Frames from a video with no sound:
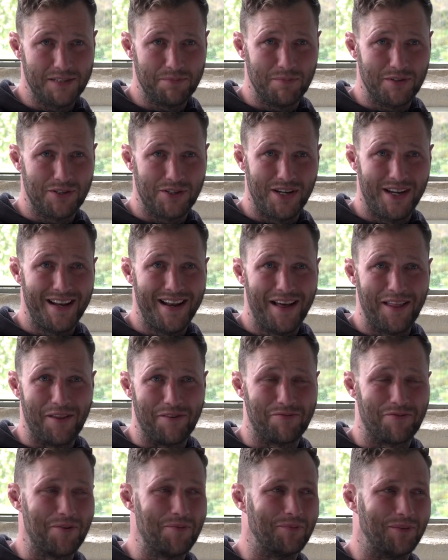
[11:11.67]
machine out the
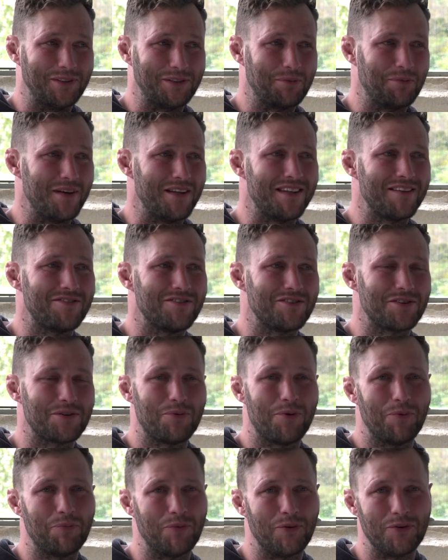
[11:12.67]
front, which is a bit different to the
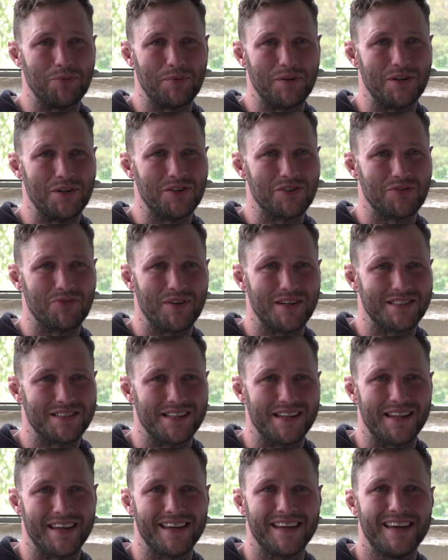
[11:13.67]
one we've been using
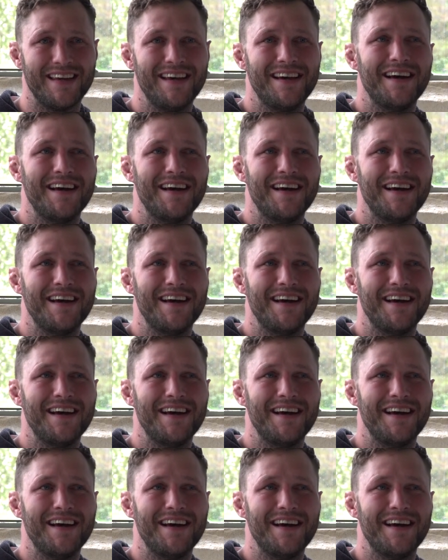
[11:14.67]
recently.